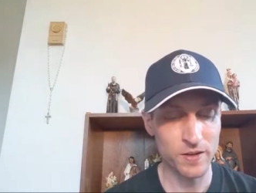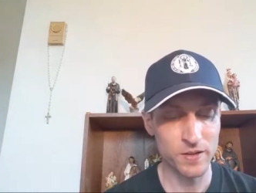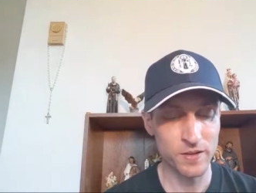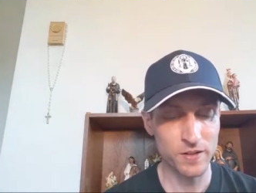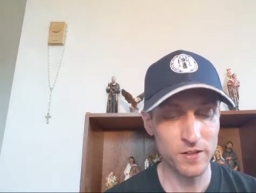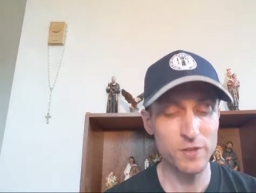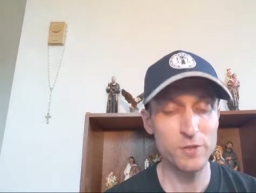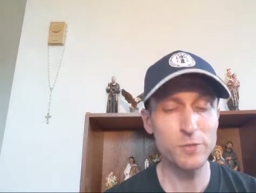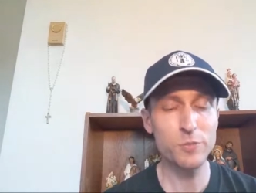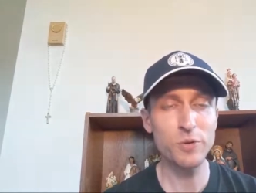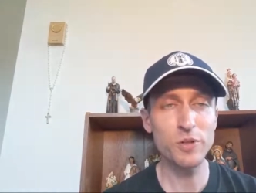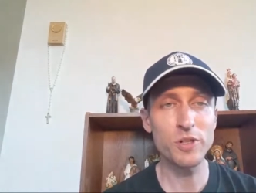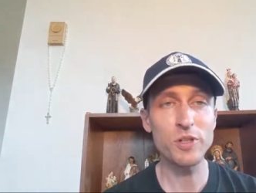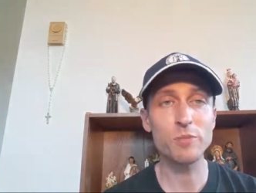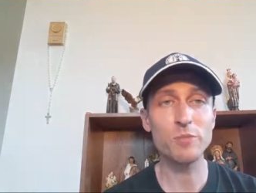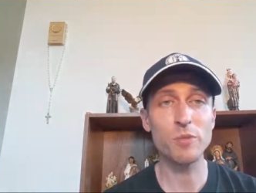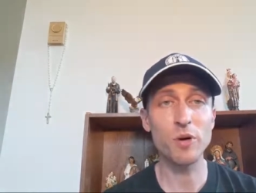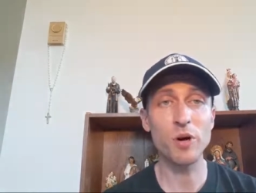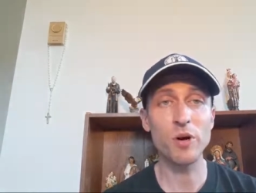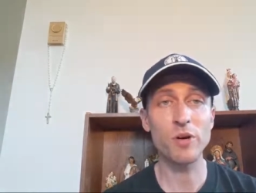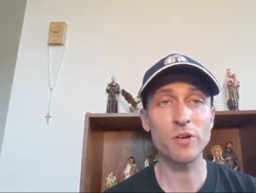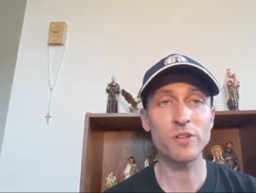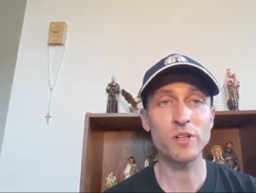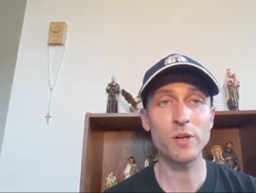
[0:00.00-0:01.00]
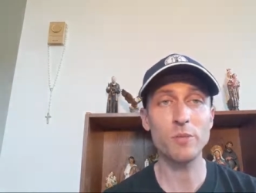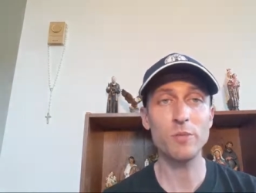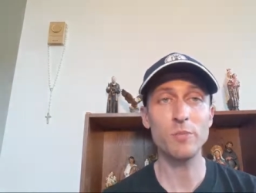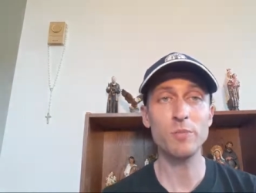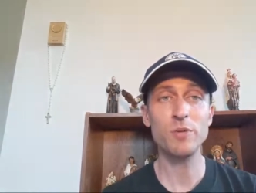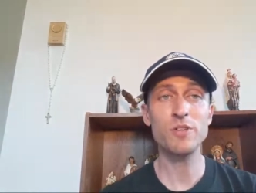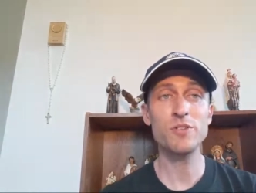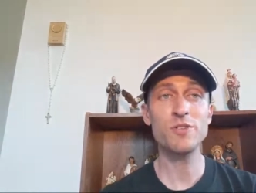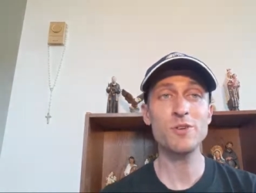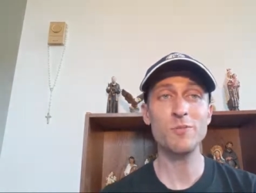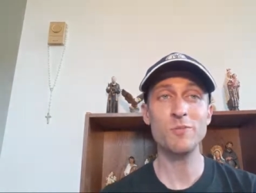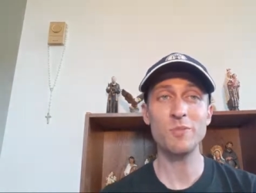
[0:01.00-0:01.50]
He's pretty bulked up, and
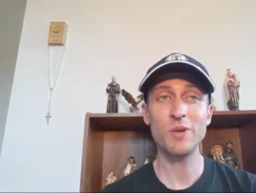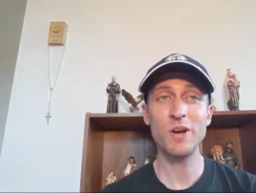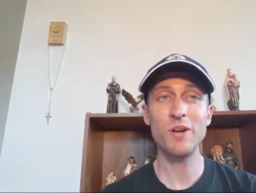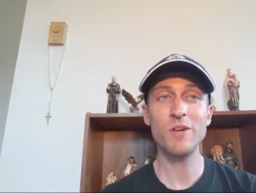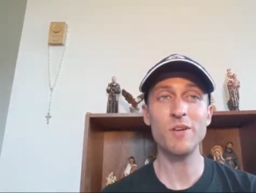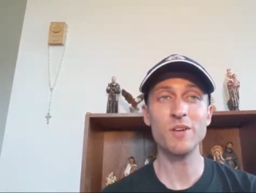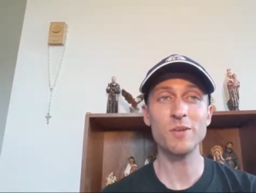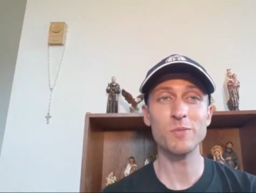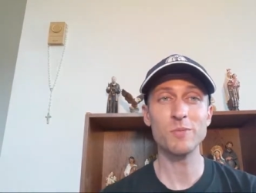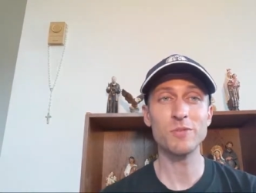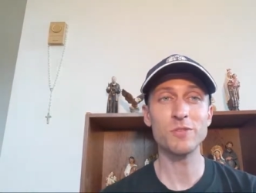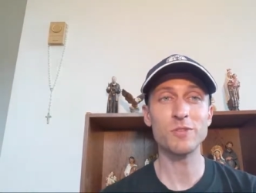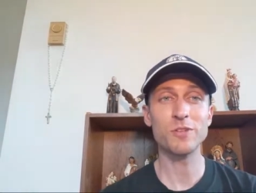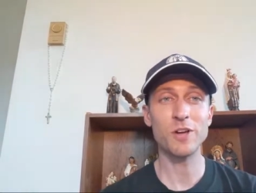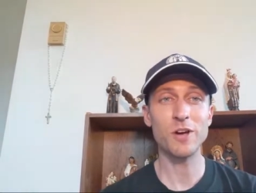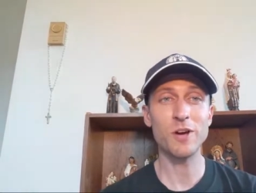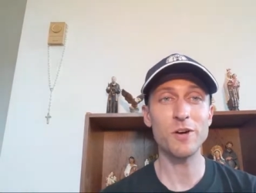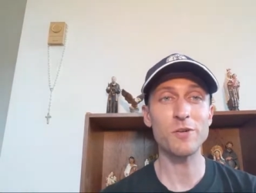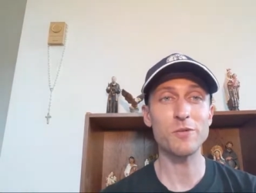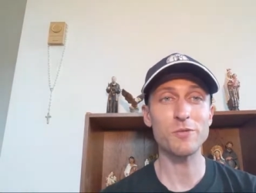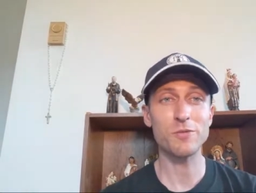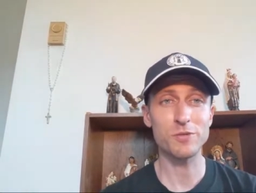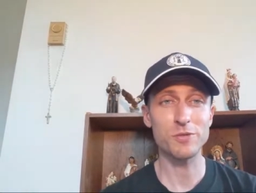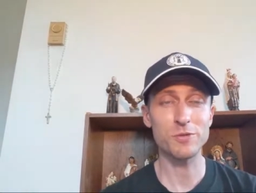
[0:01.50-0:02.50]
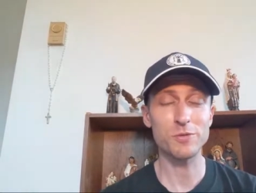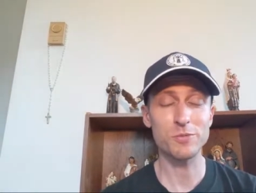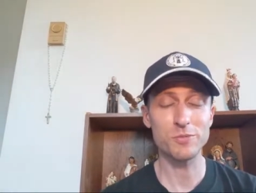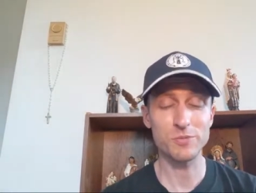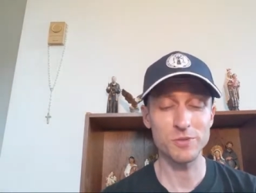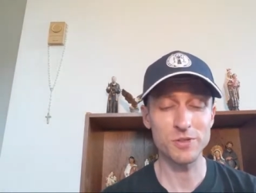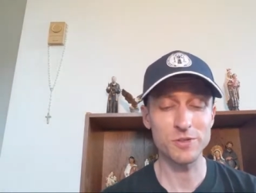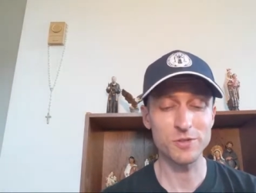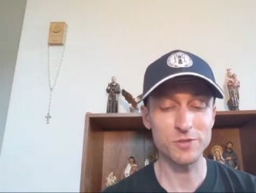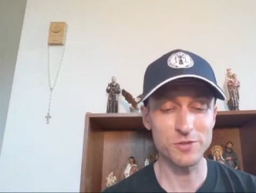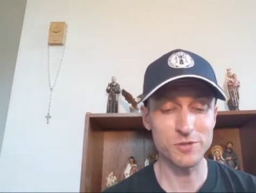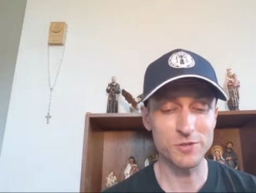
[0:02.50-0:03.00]
Bishop Barron himself is
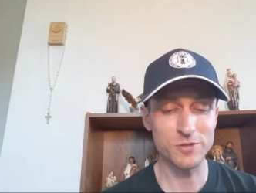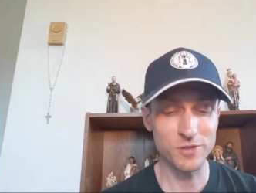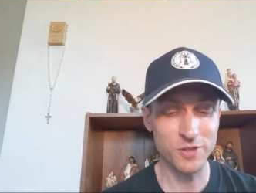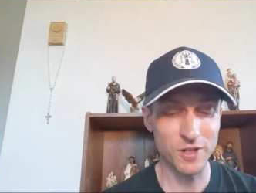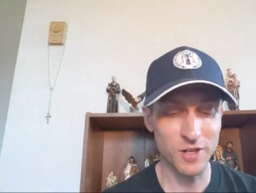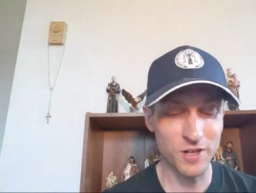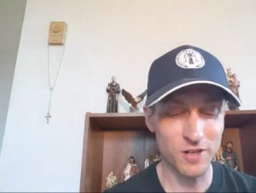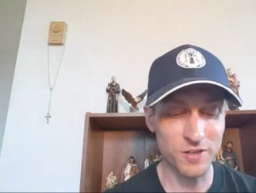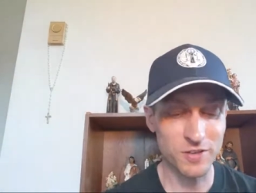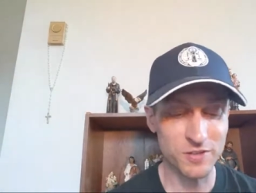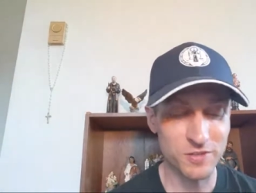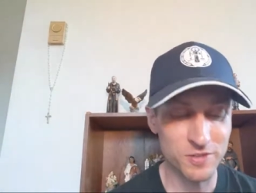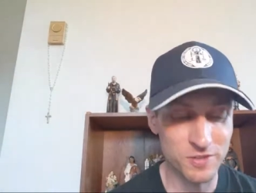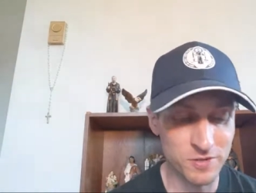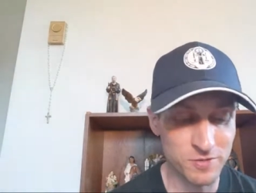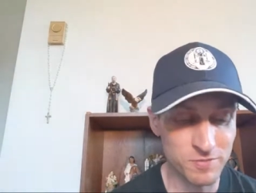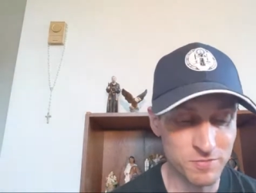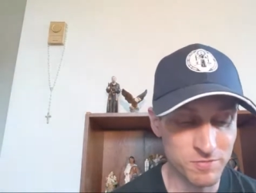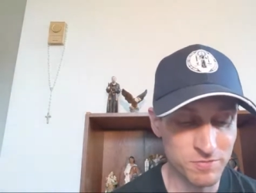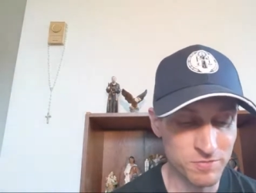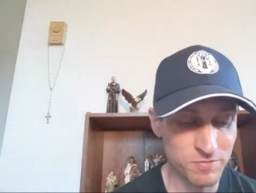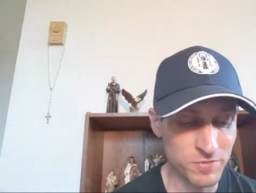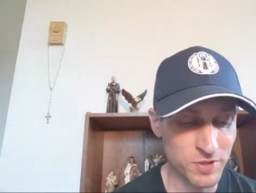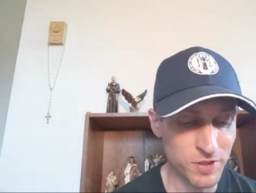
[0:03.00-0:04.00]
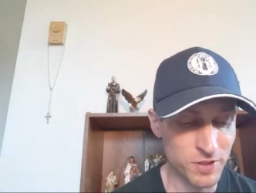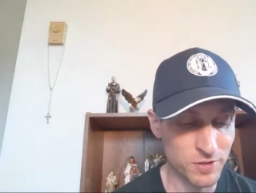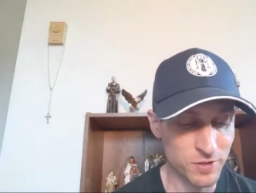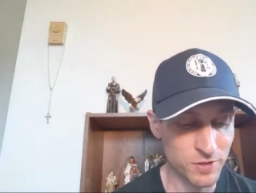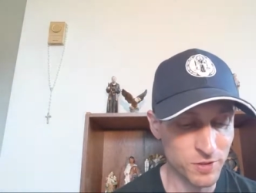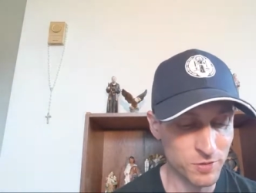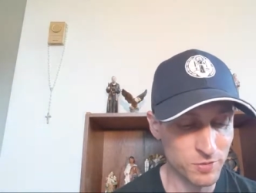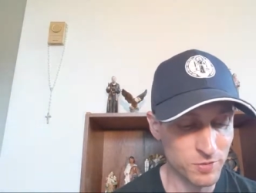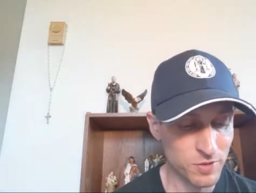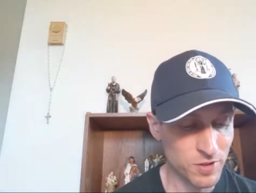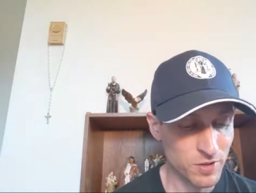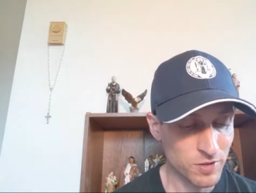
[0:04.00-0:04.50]
is uh, you
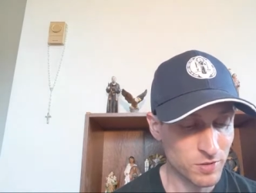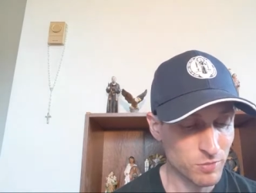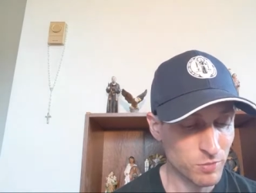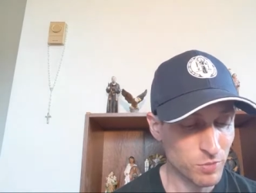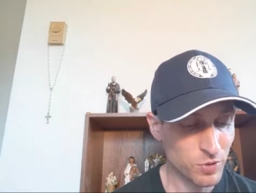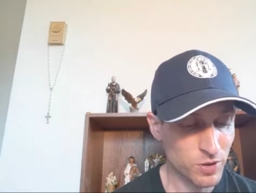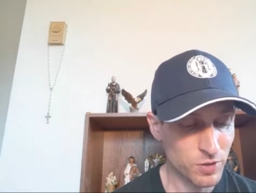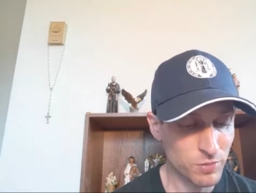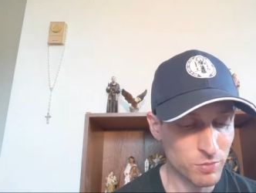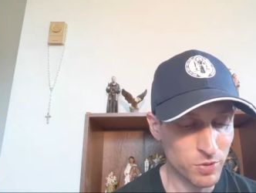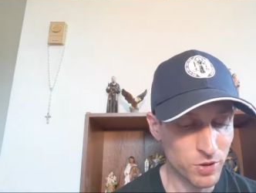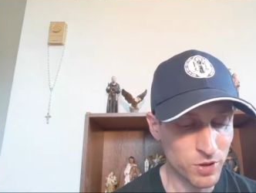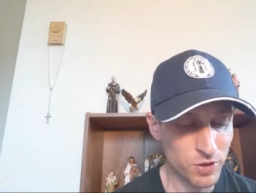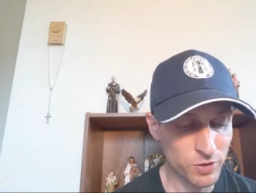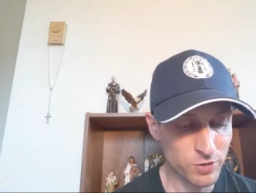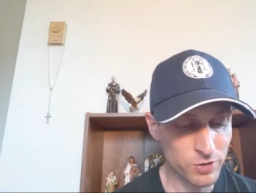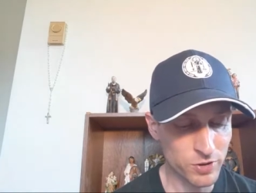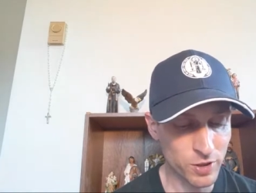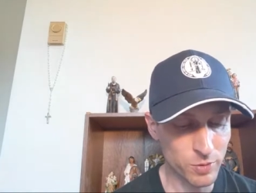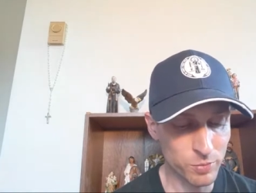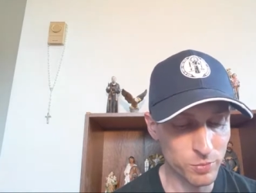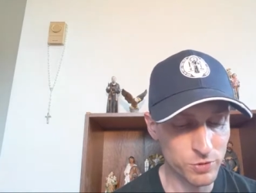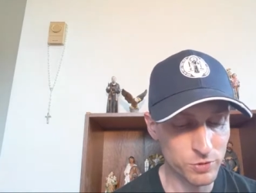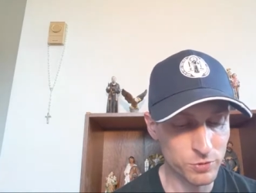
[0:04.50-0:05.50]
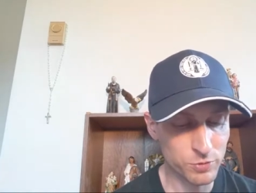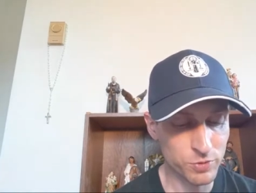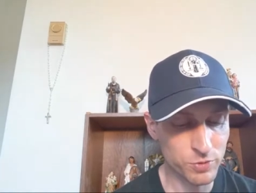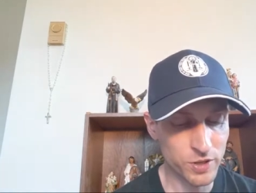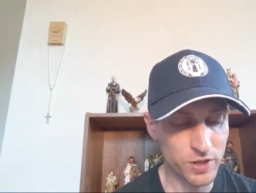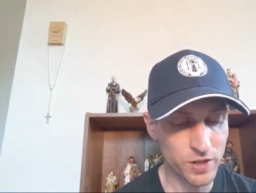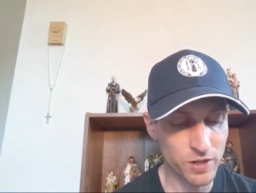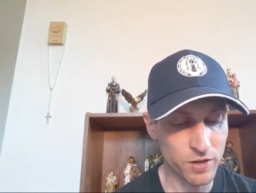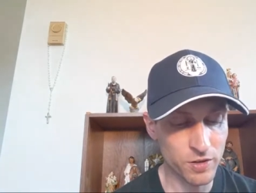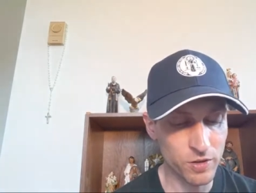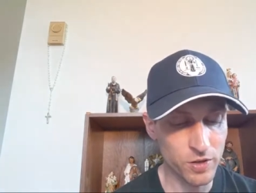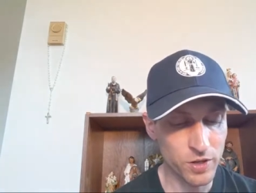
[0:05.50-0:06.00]
know pretty bulked up as
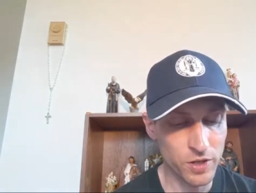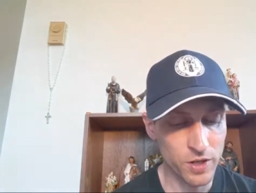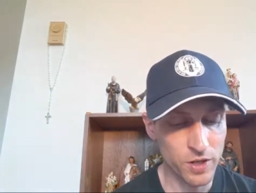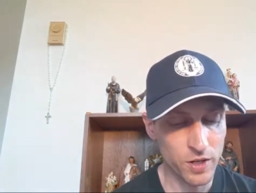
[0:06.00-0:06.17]
well.